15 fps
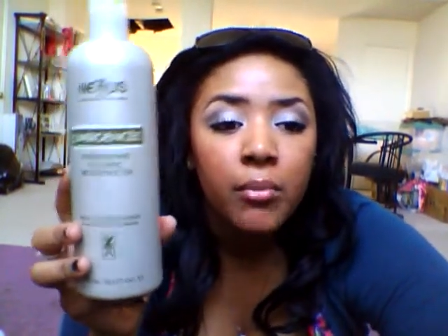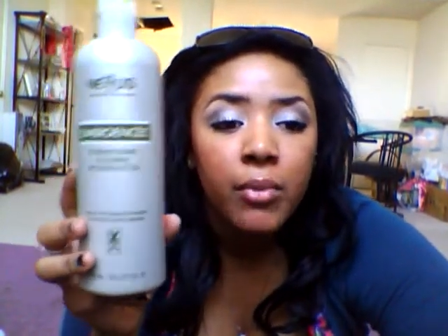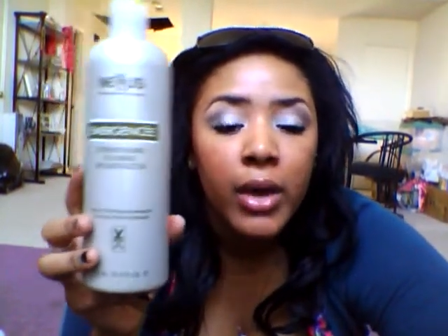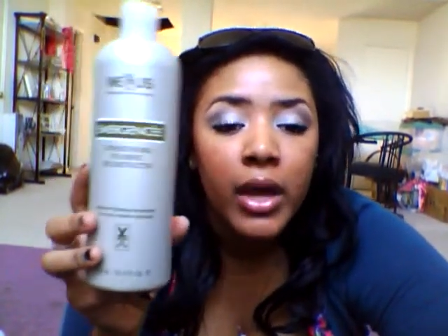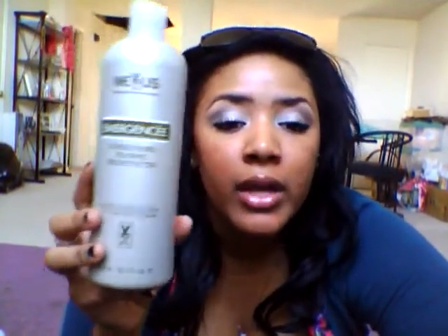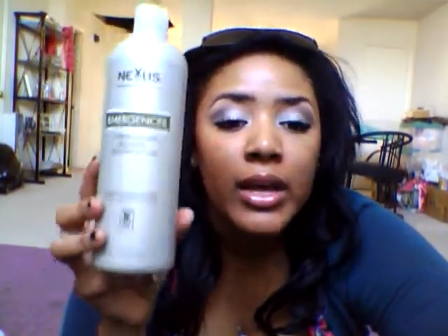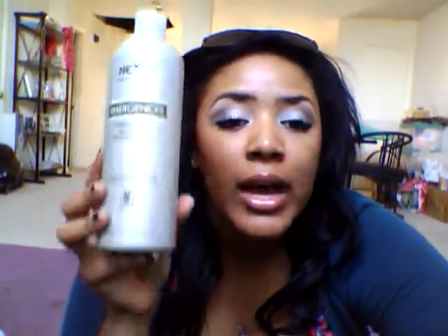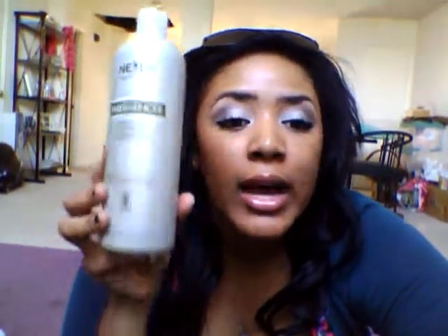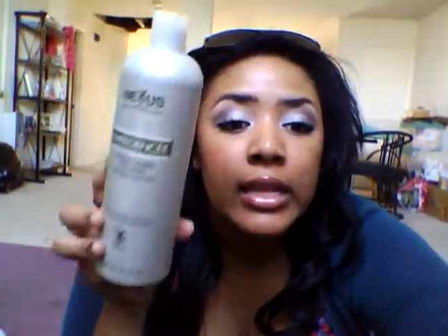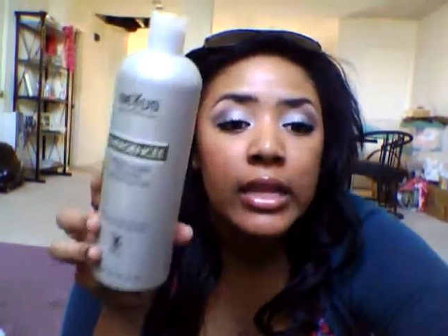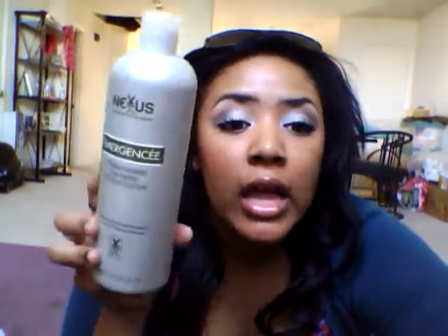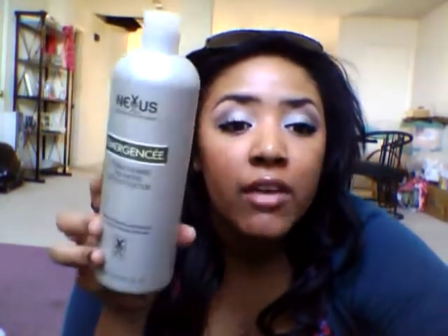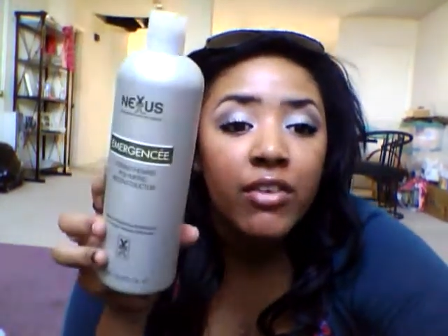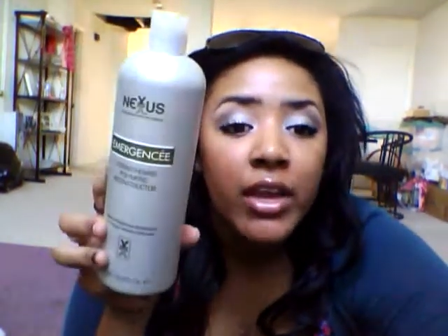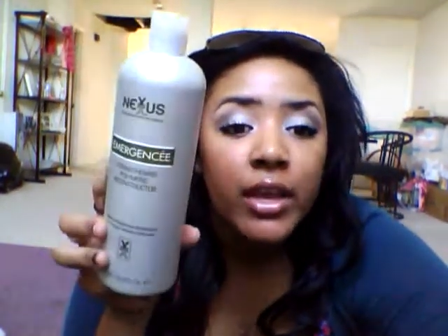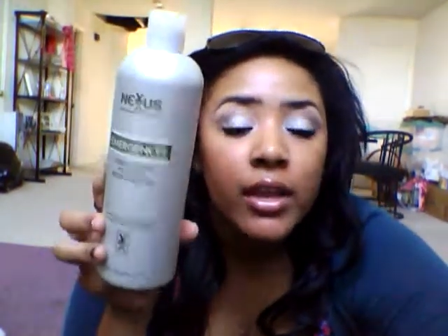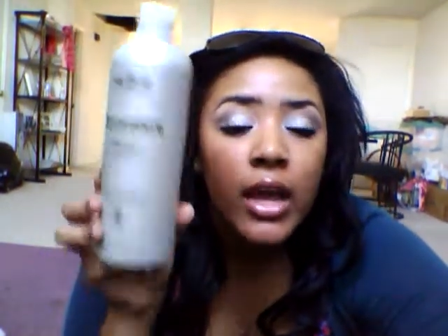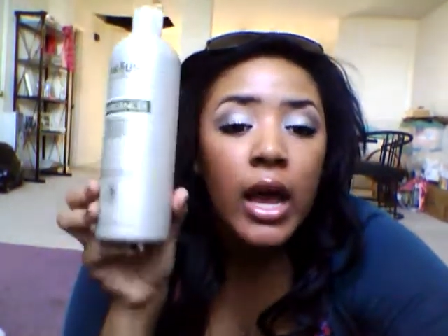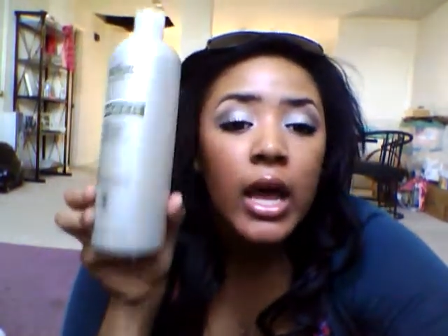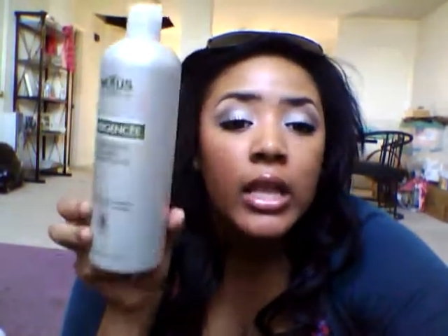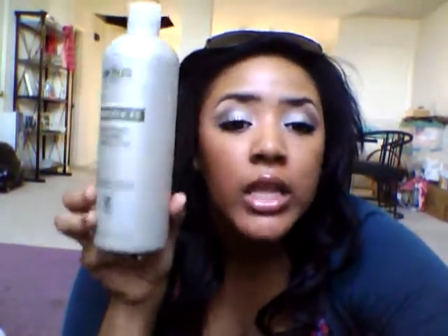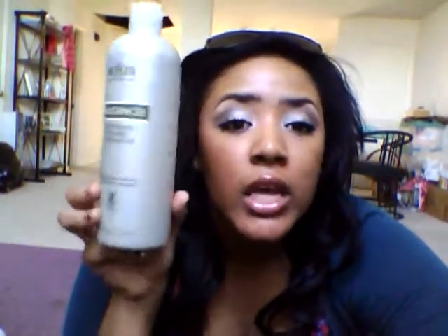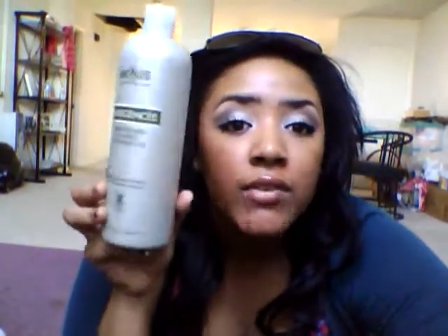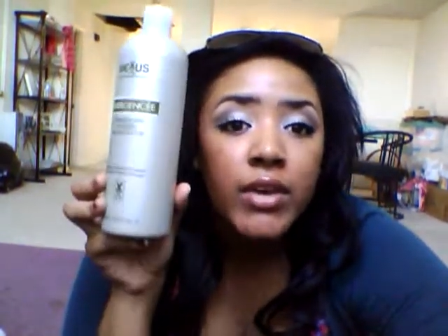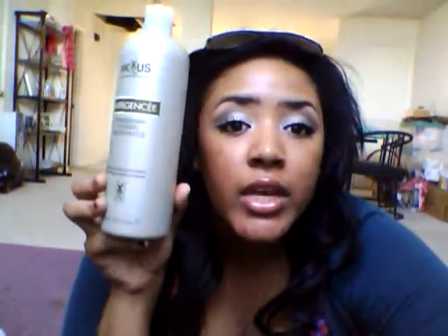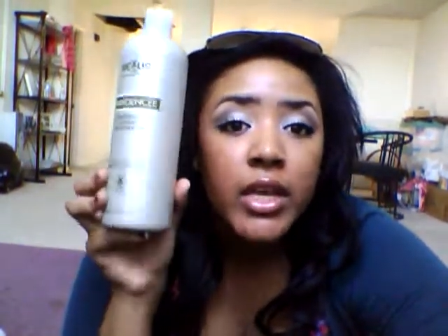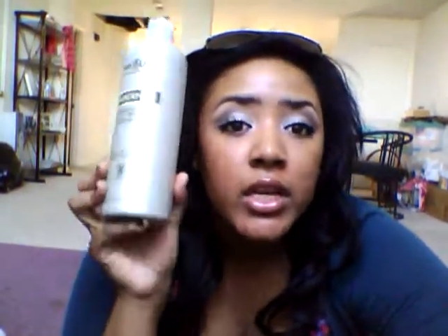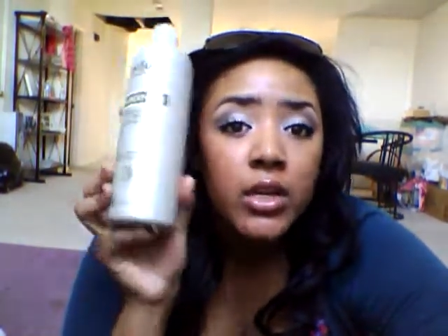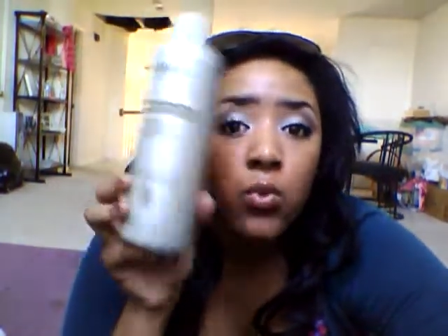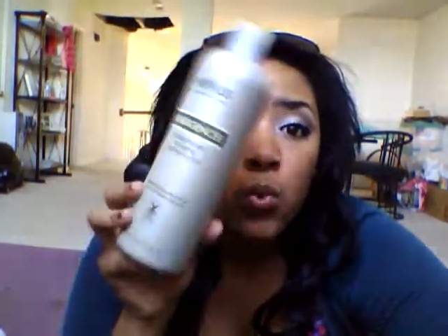But I love it. I love it
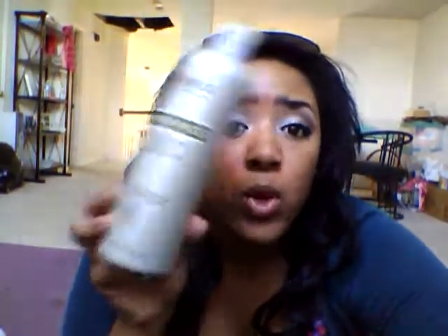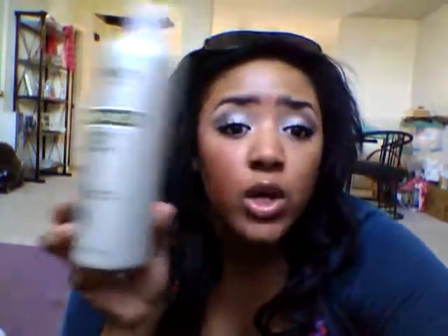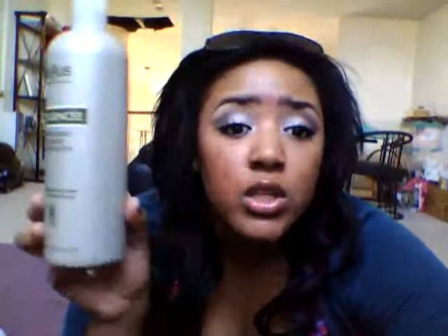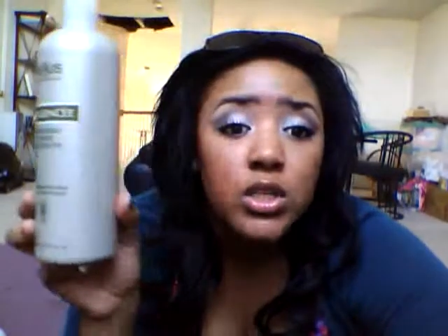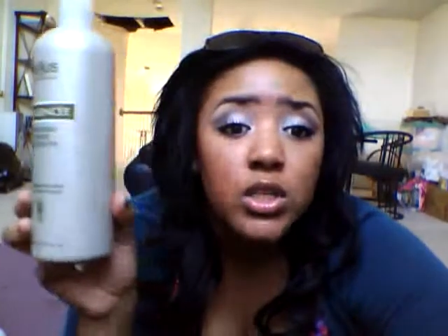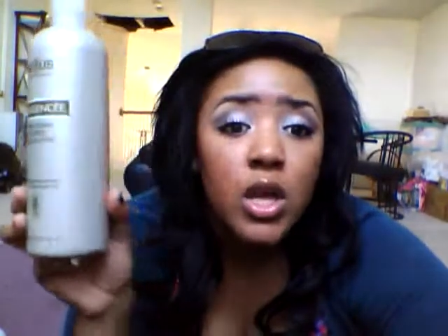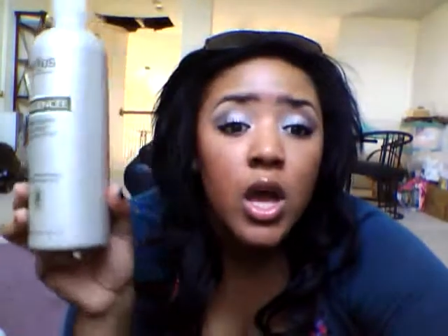and it works.